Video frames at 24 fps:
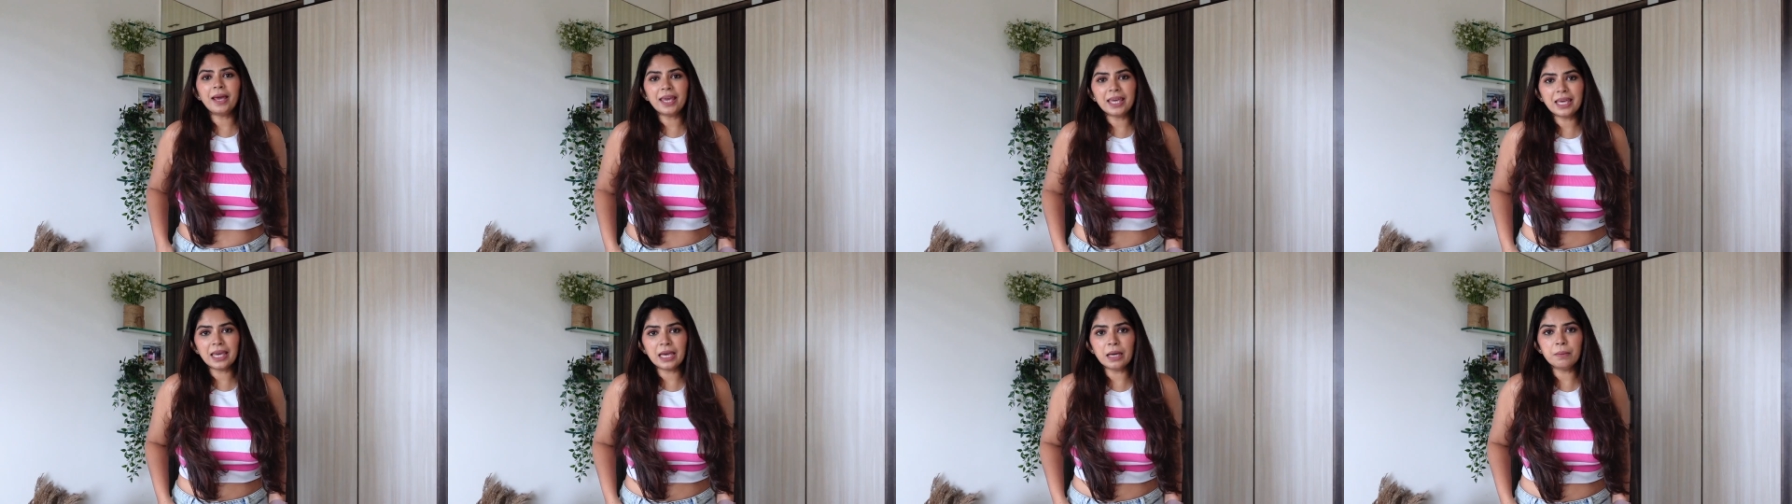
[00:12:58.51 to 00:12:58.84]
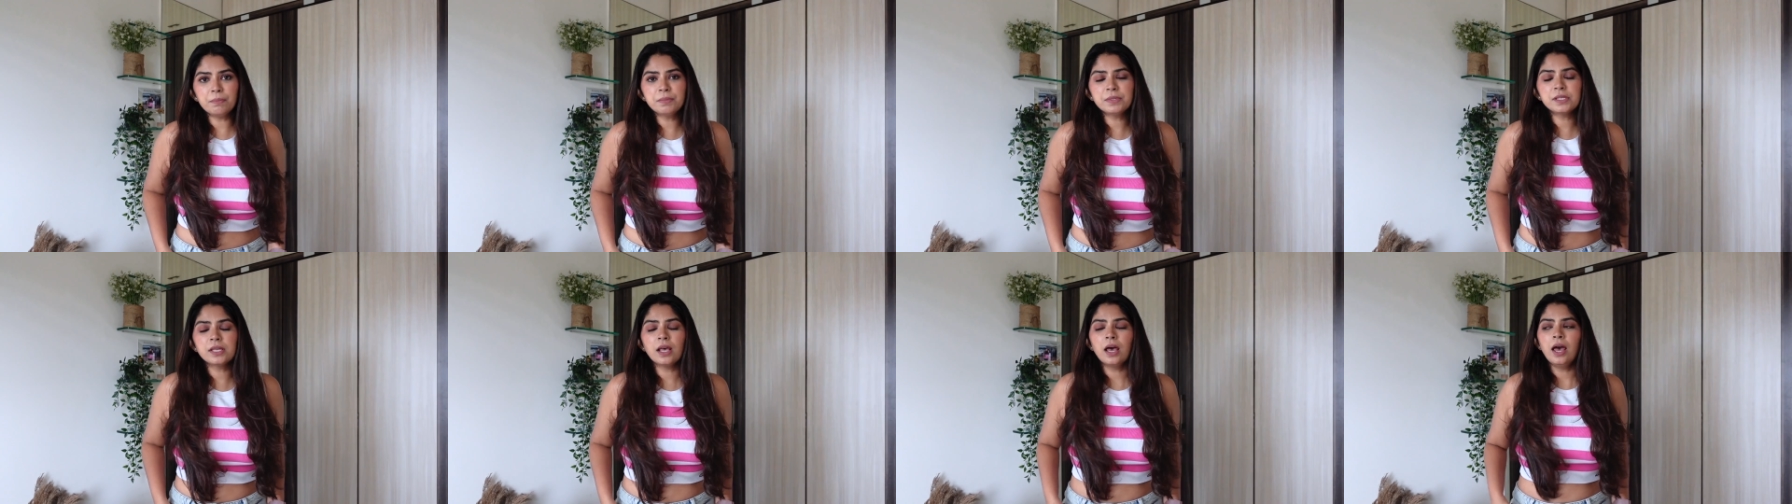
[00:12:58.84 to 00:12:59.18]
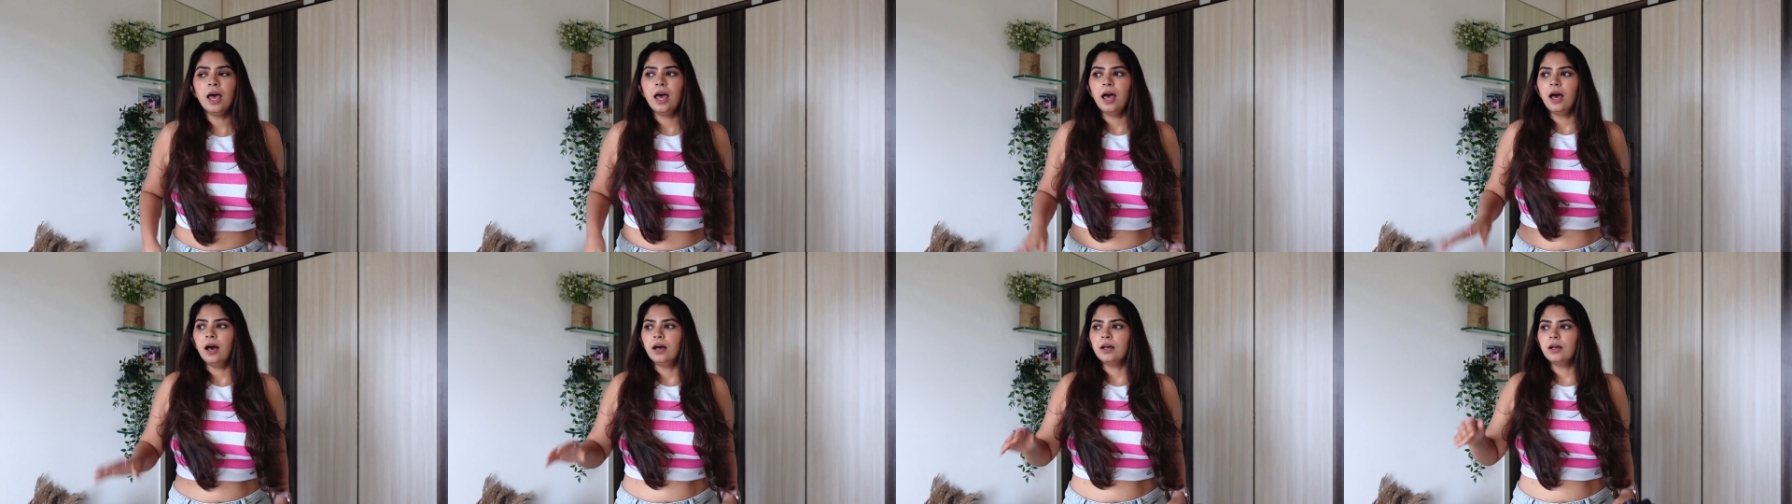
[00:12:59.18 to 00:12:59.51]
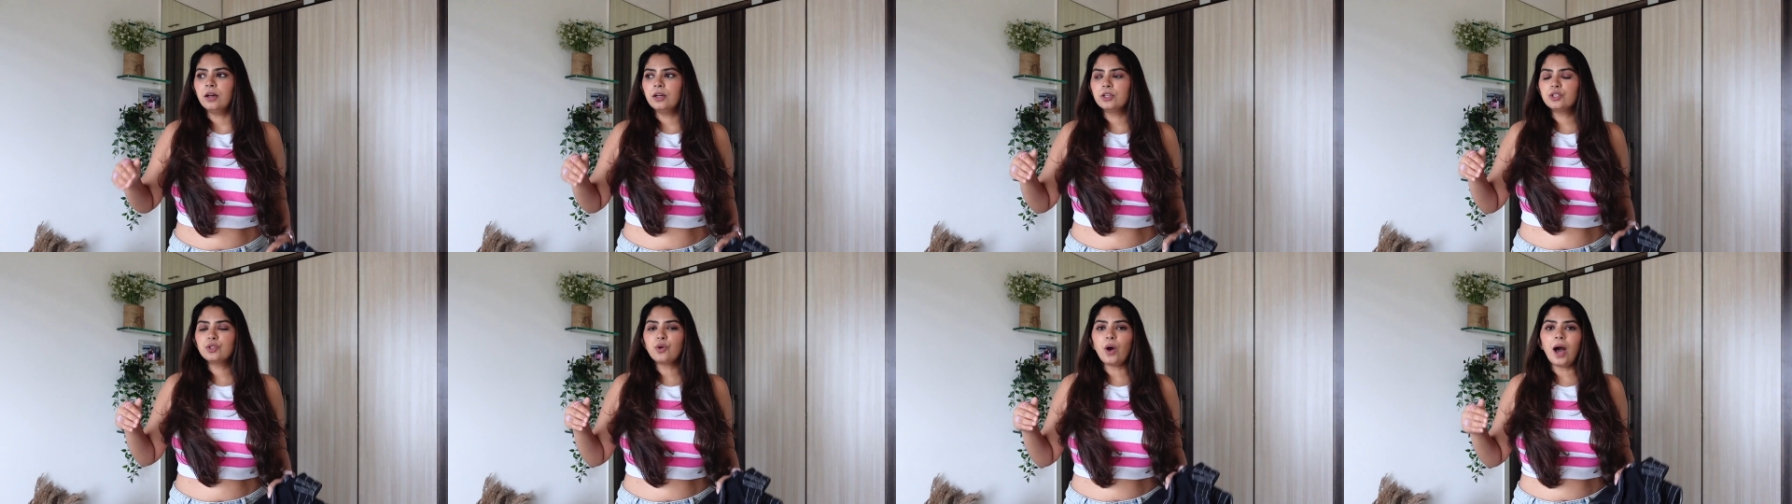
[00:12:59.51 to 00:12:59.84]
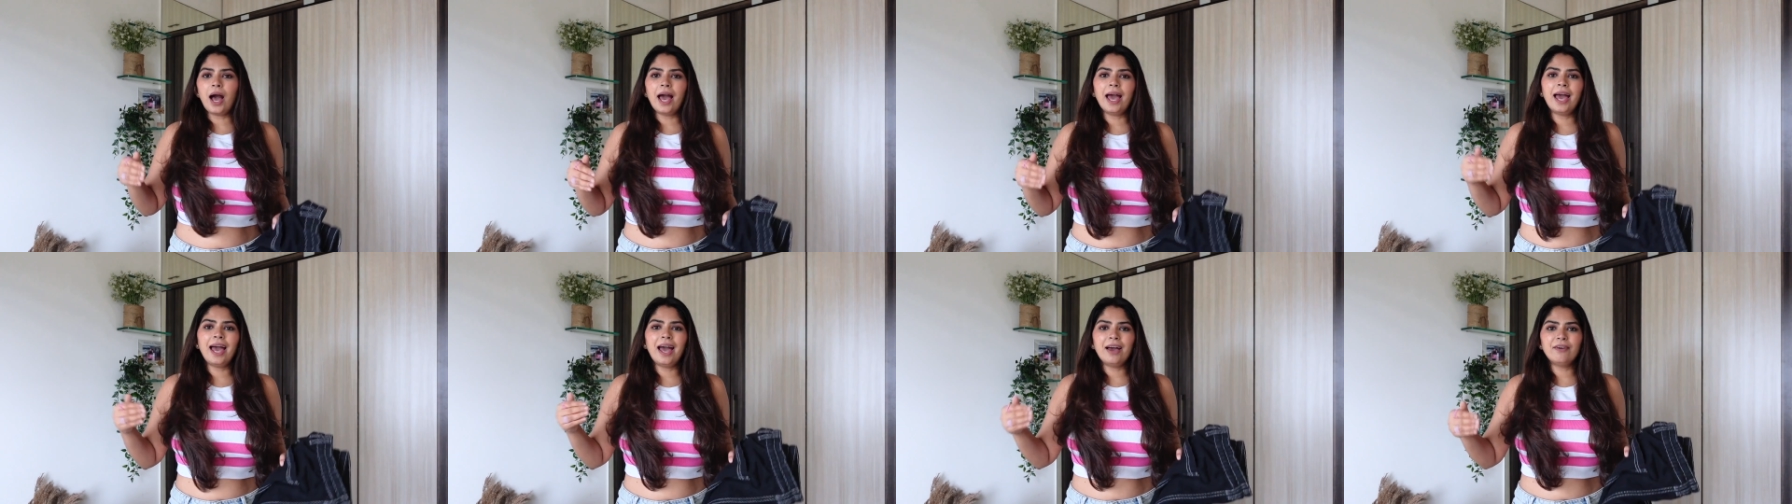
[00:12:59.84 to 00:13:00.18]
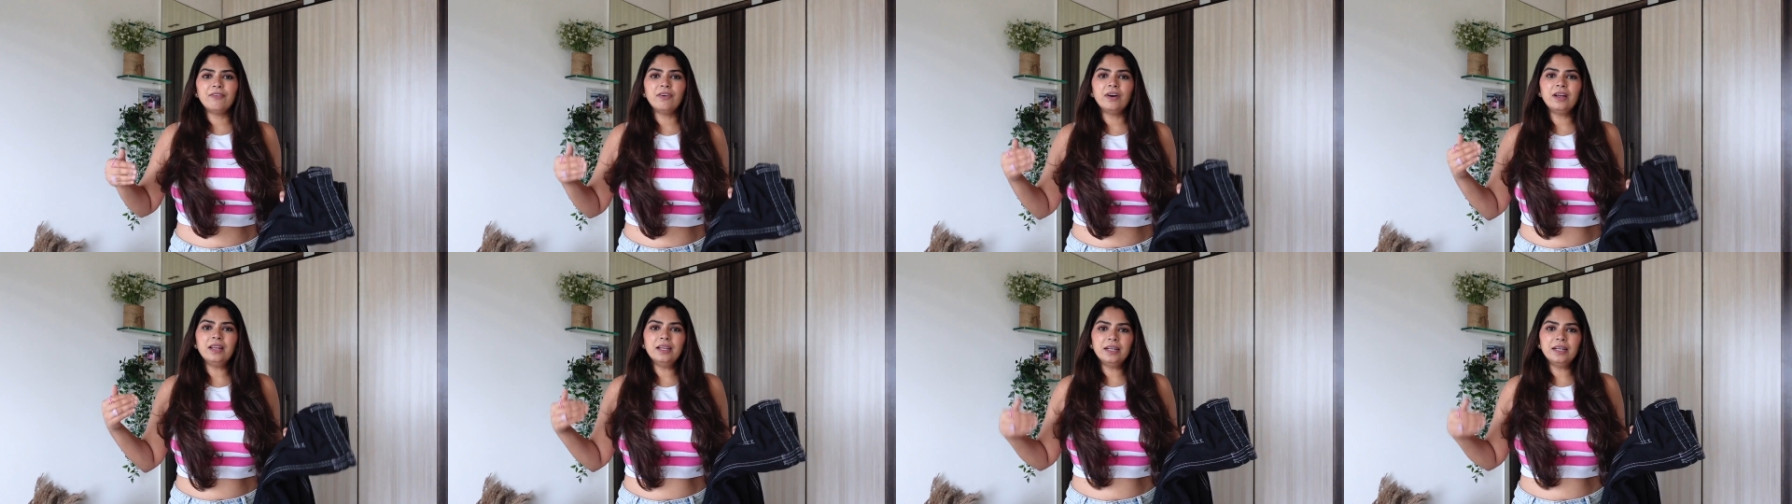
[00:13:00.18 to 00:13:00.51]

hips, so I have a